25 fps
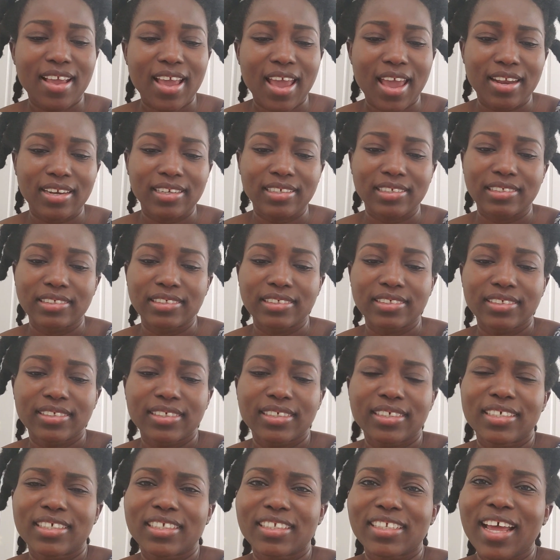kind of
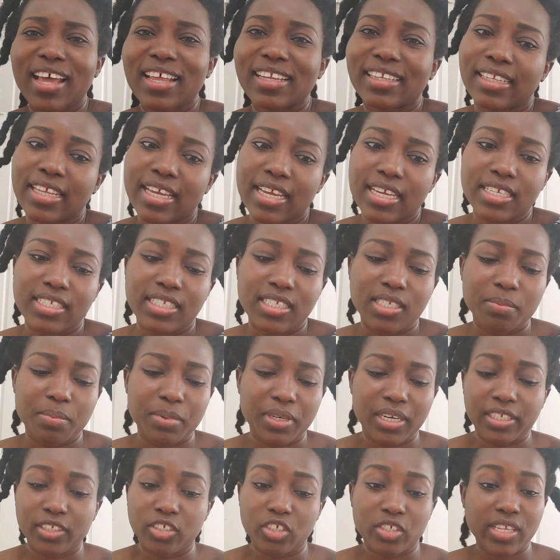not lazy,
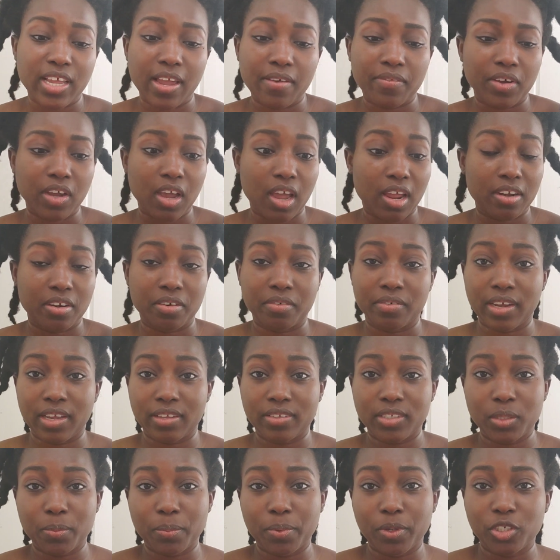but I just haven't gotten
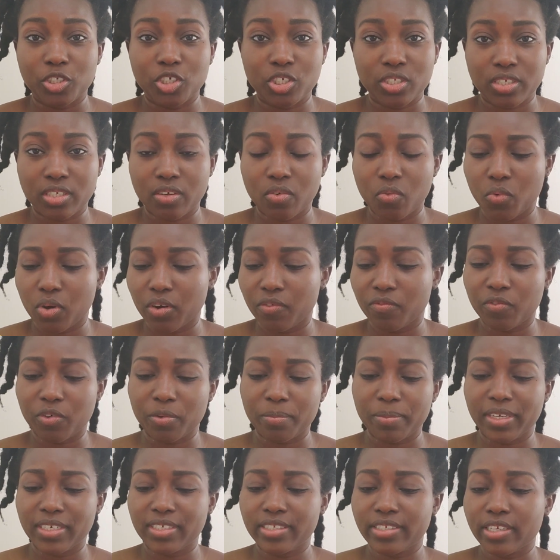around to purchasing one for
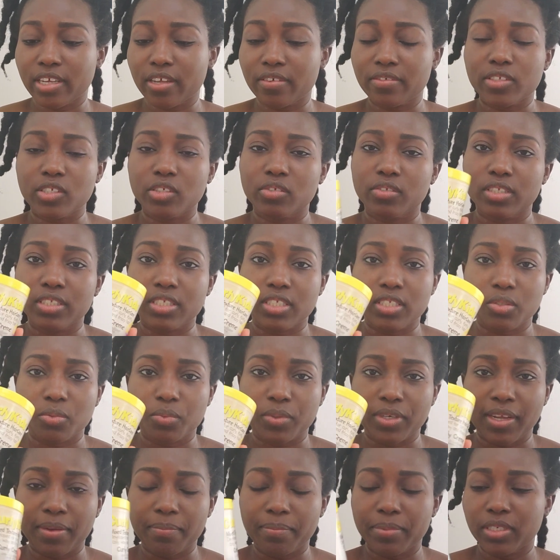myself. So this is
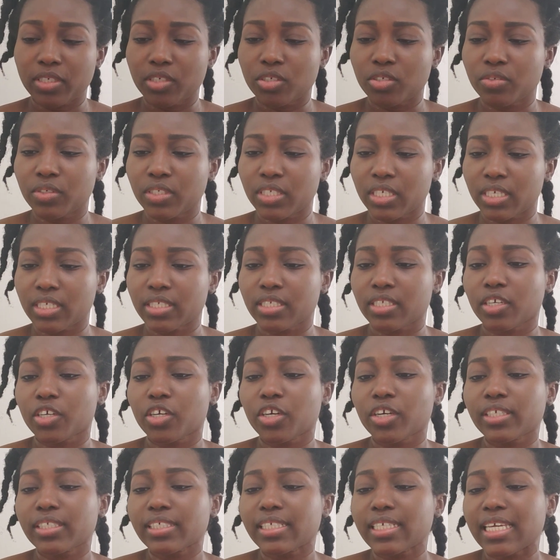what I've been using. It's a
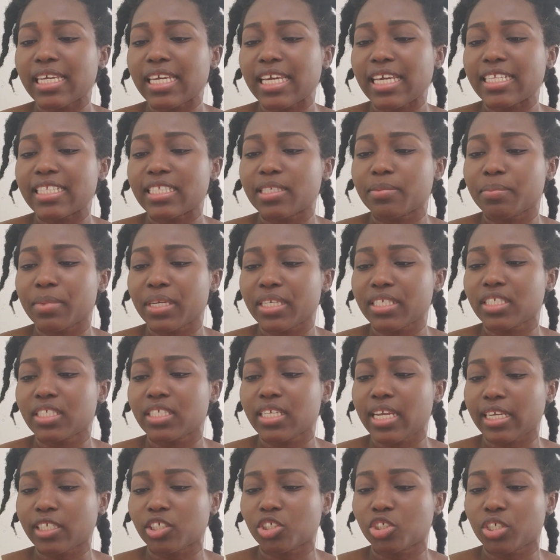Curly Kids Mixed
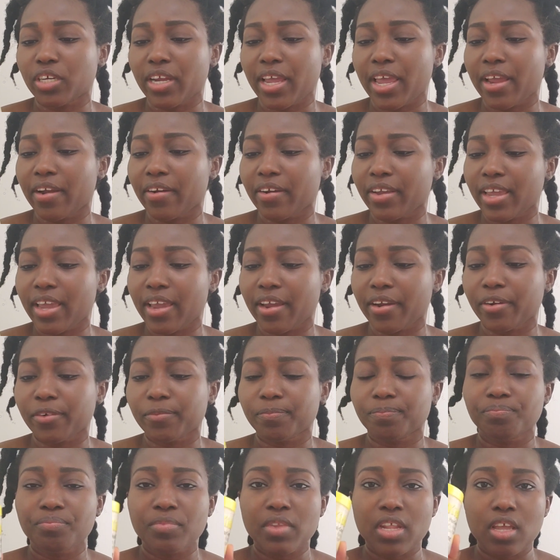Texture Hair
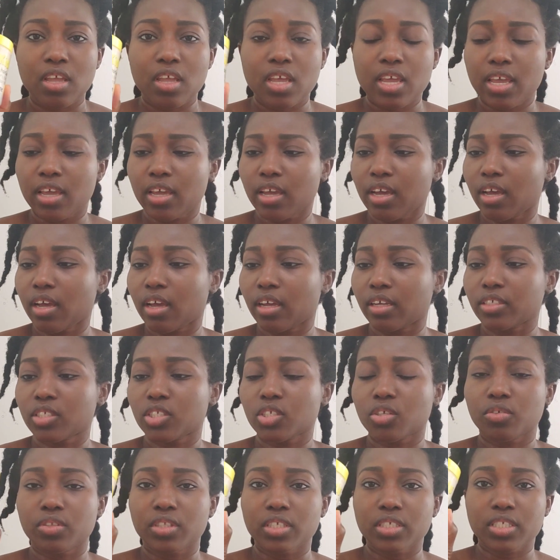Care.
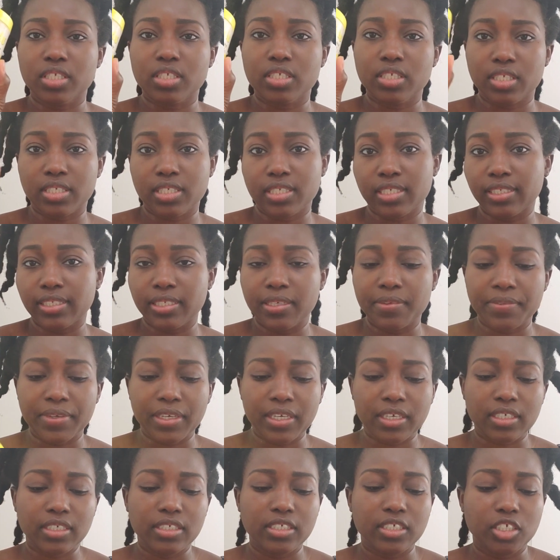So it's a
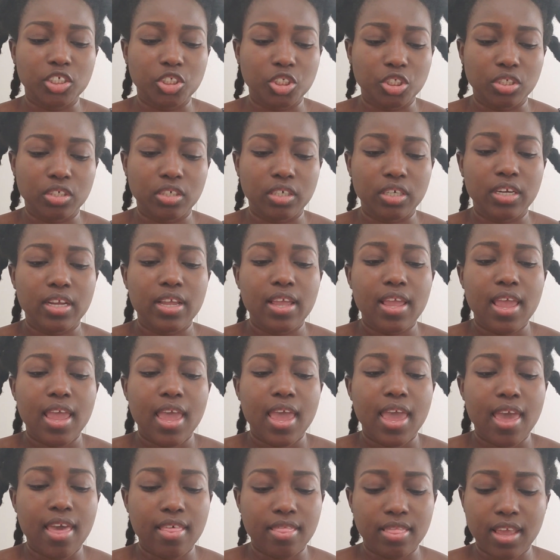leave-in conditioner.
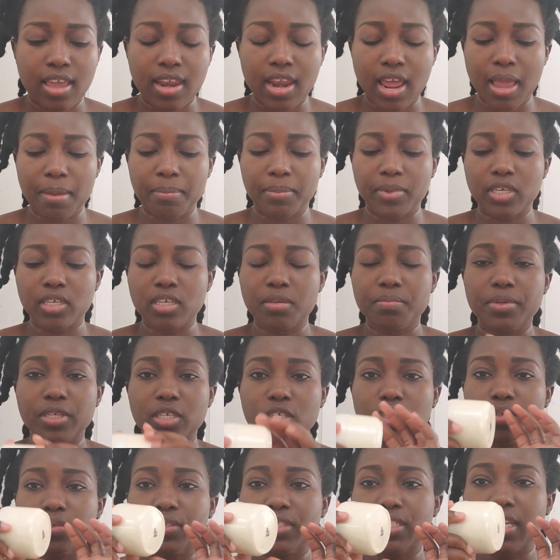And then I'm going to be
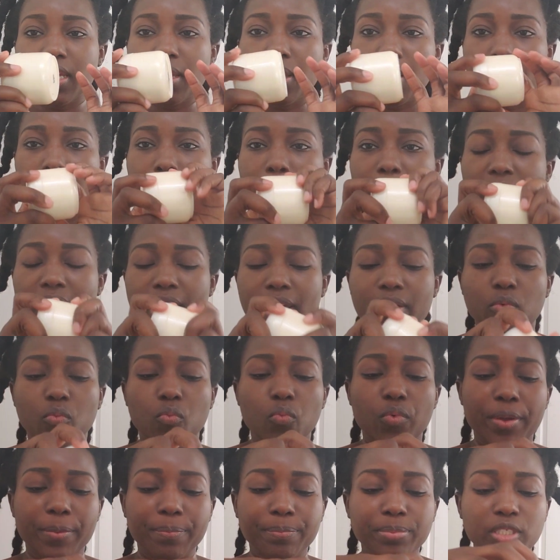using my
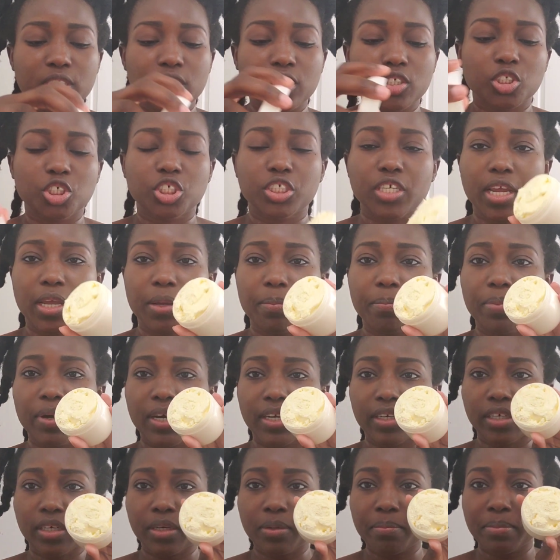whipped shea
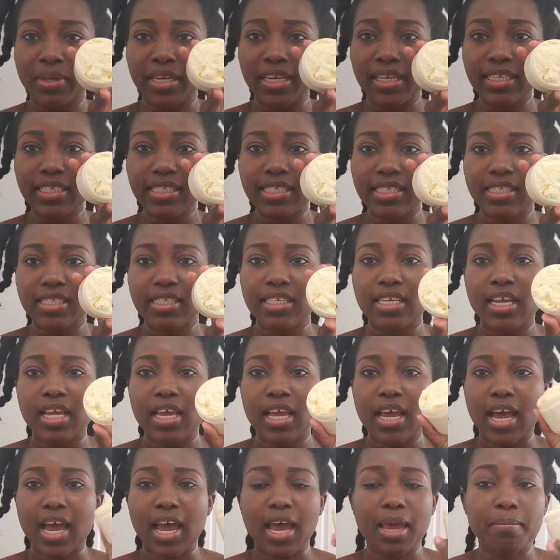butter mix.
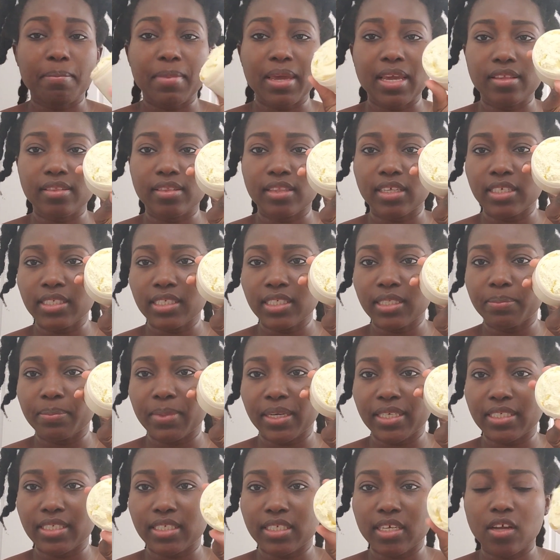I made this
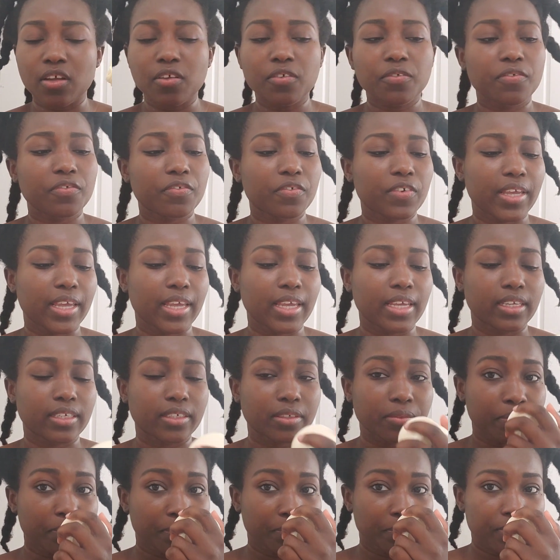myself.
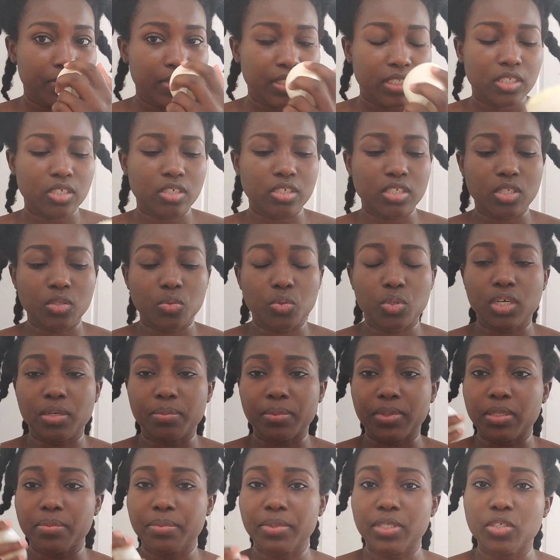And so this is what
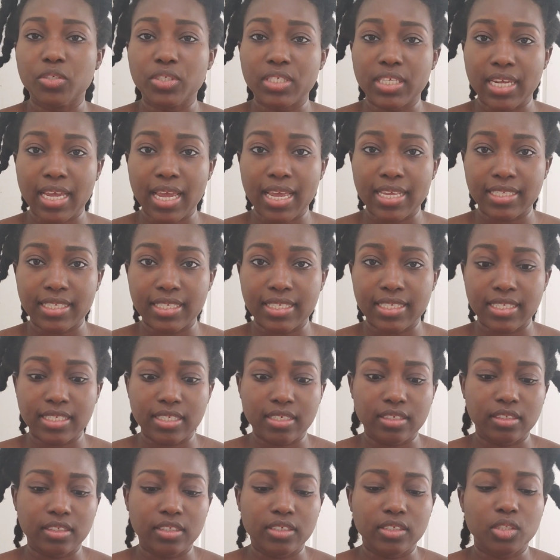I'm going to be using as a
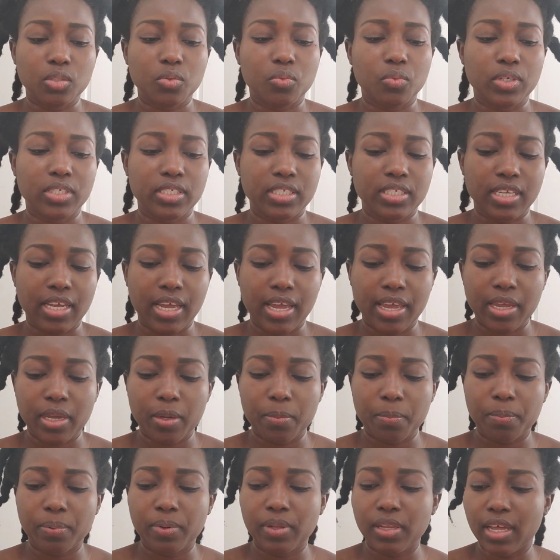sealant once I
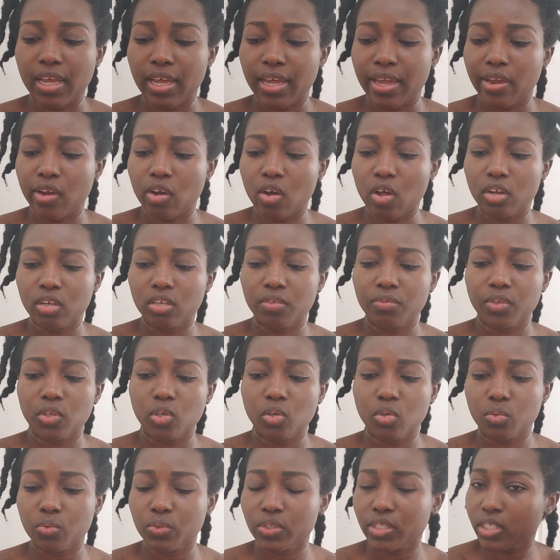apply all of
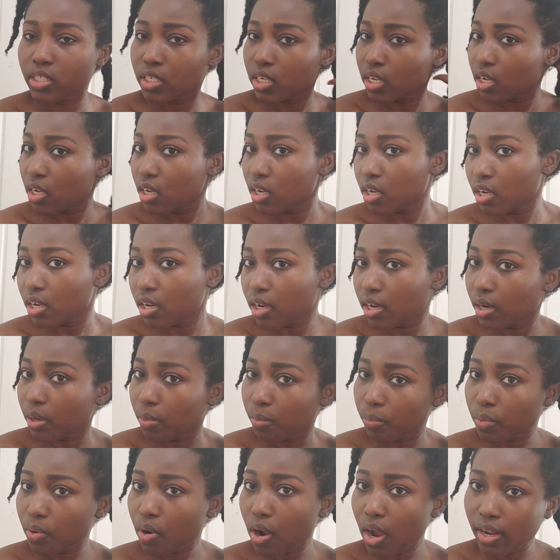those
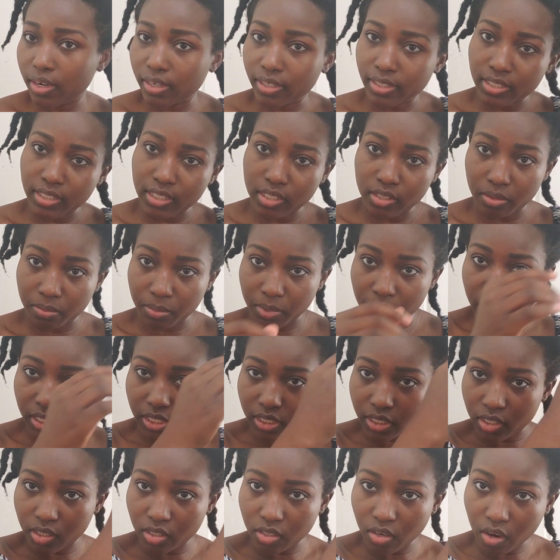products. So I'm going to
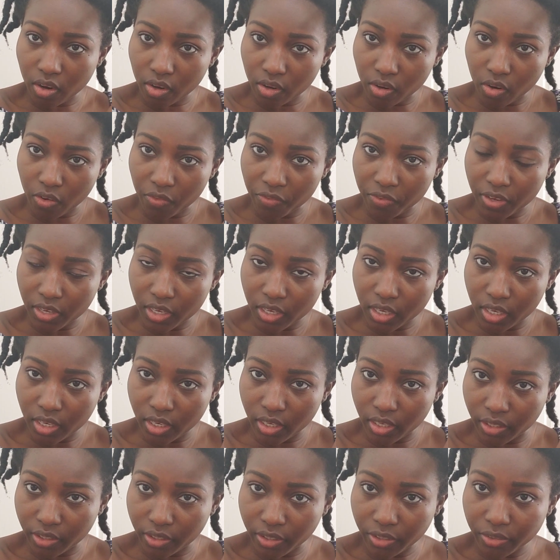start off
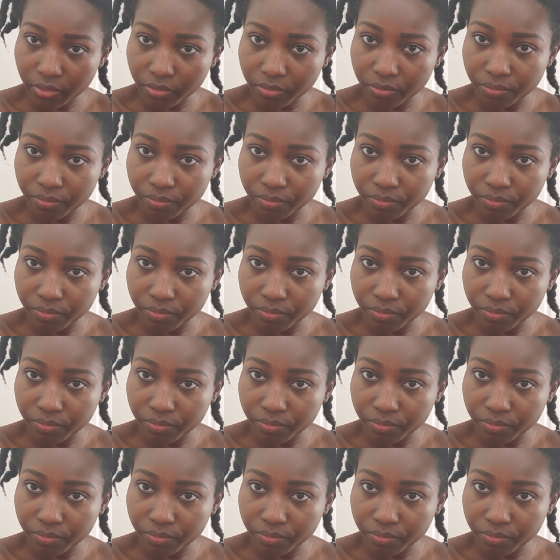here.